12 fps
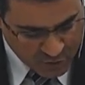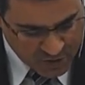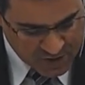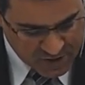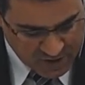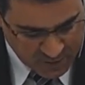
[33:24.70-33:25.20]

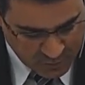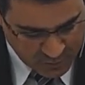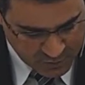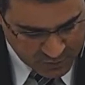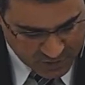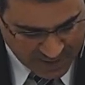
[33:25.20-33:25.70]
The Lord,
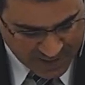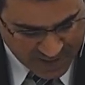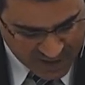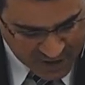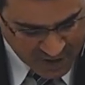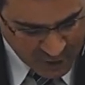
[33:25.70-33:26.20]
Jesus
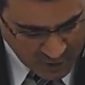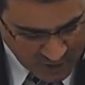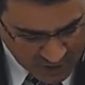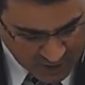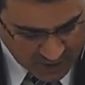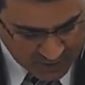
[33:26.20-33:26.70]
appeared in
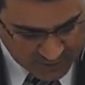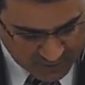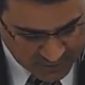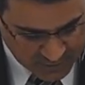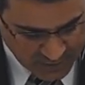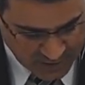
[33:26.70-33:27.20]
the midst of the
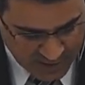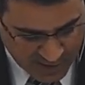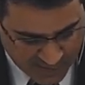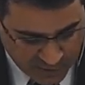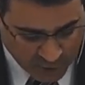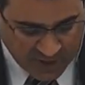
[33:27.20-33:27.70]
disciples,
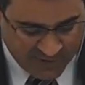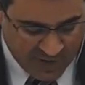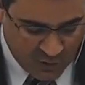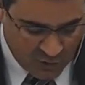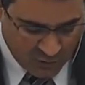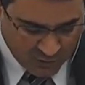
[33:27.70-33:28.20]
the church
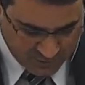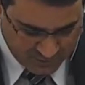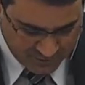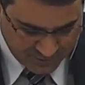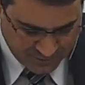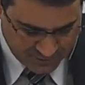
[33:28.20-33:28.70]

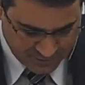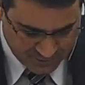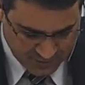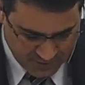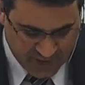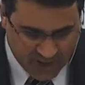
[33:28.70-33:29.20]
gathered. There
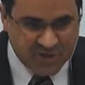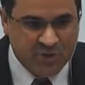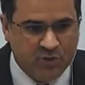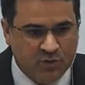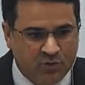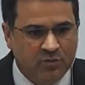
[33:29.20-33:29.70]
was one
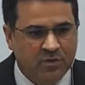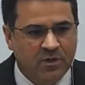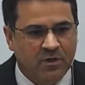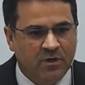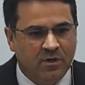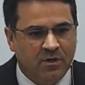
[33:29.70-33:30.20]
missing,
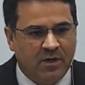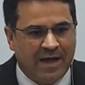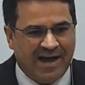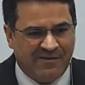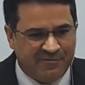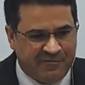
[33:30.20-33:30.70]
and
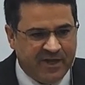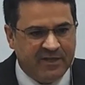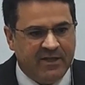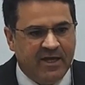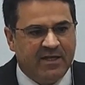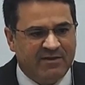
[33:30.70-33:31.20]
this one,
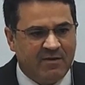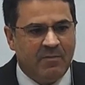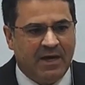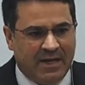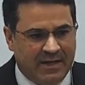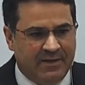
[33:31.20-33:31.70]

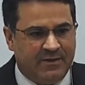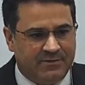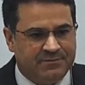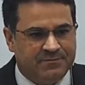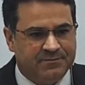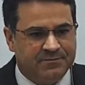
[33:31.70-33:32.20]

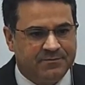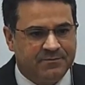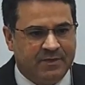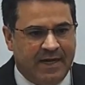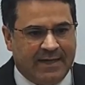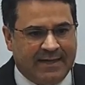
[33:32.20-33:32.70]
his
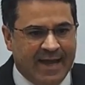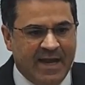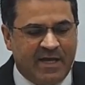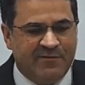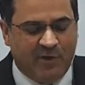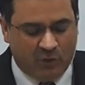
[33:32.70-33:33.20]
faith was
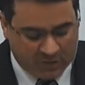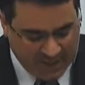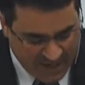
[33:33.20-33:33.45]
shaken.